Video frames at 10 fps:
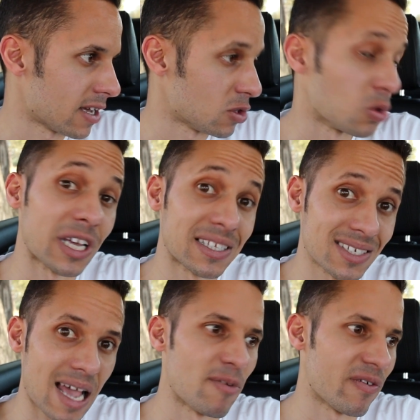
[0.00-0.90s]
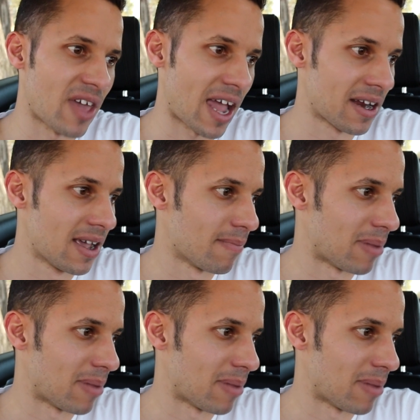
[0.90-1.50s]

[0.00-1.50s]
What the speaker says: you'll get some of that,